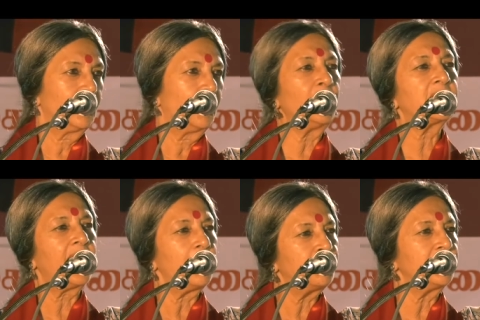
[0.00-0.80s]
what
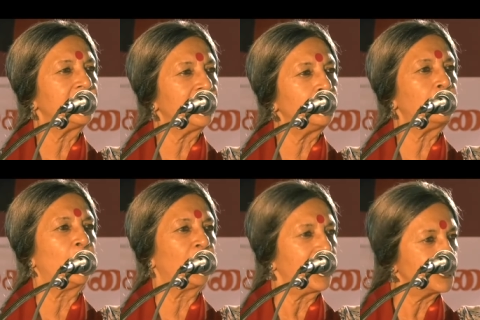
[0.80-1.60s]
happened in
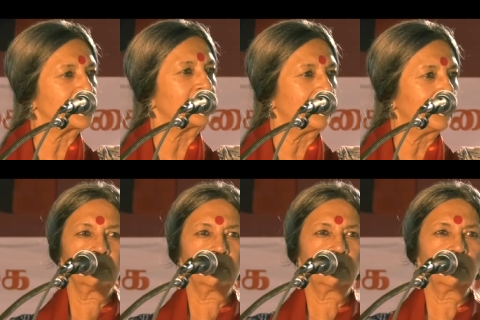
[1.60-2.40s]
Pollachi.
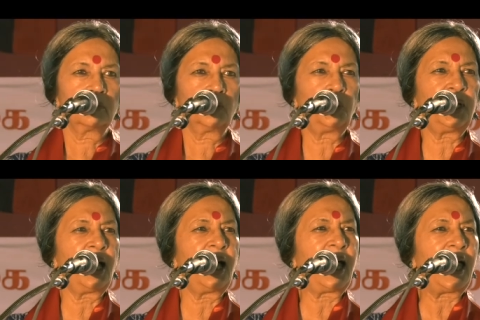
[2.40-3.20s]
We
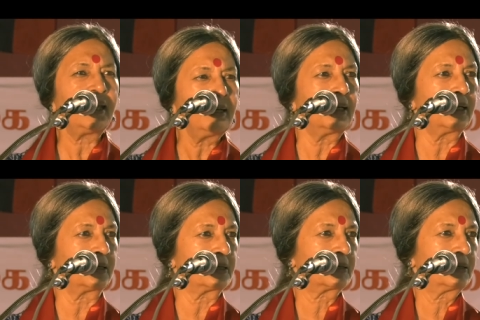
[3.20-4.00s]
are
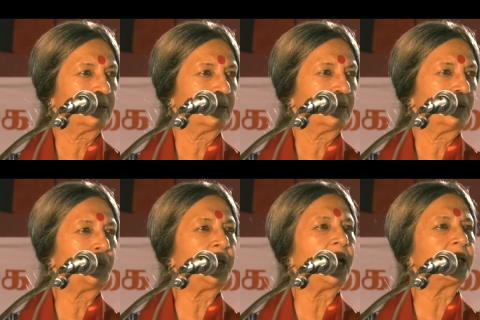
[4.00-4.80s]
angered.
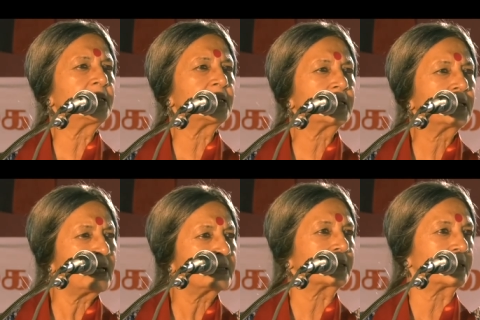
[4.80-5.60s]
We are
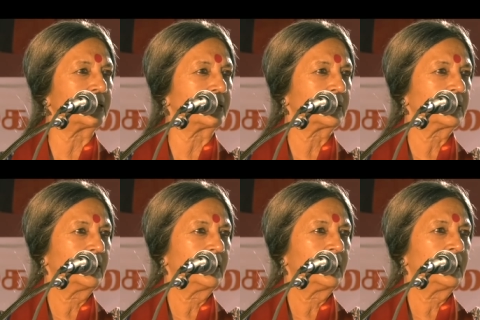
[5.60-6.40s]
disgusted.
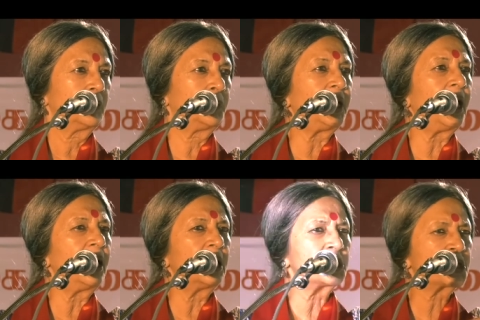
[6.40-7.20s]
We
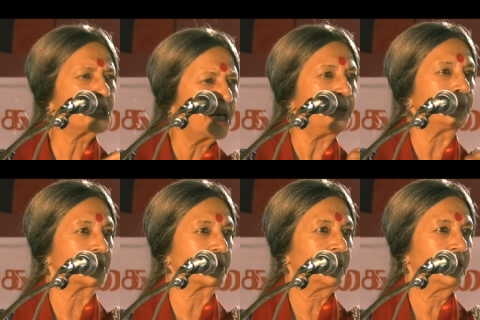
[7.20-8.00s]
are
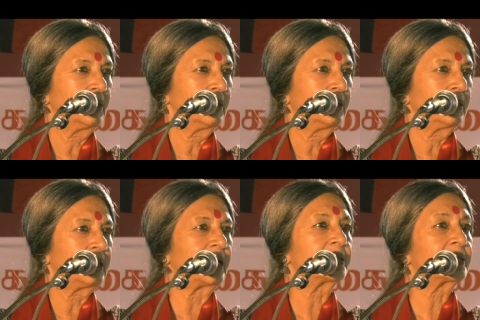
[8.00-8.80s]
ashamed
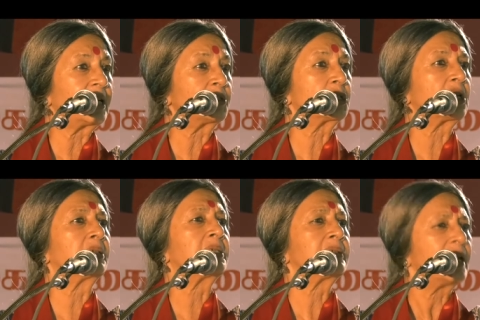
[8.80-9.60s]
that such
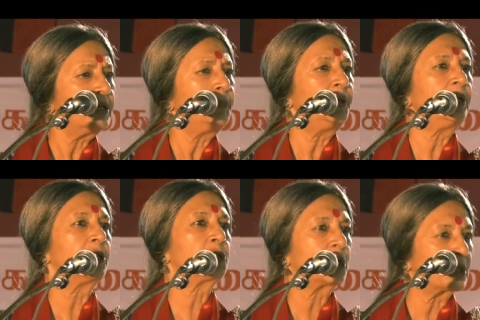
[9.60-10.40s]
terrible
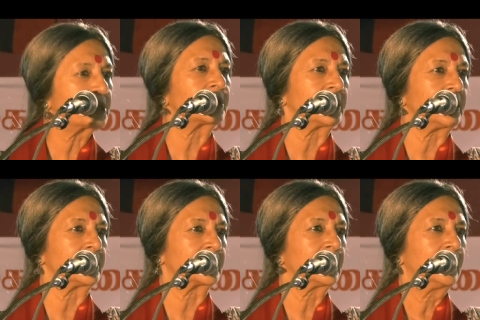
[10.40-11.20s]

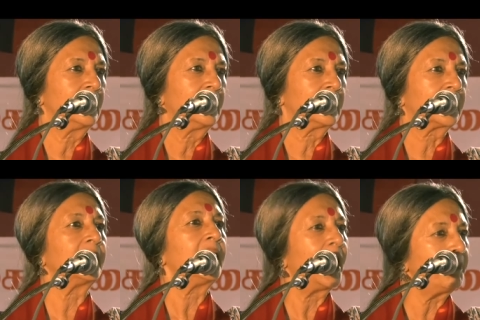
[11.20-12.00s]
atrocities
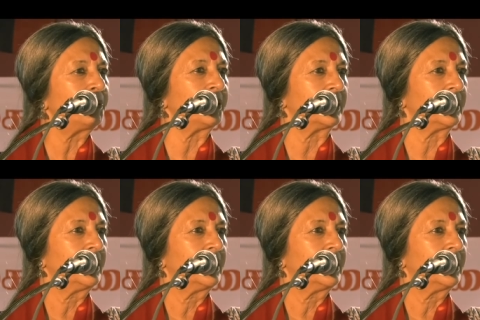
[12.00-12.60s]
can happen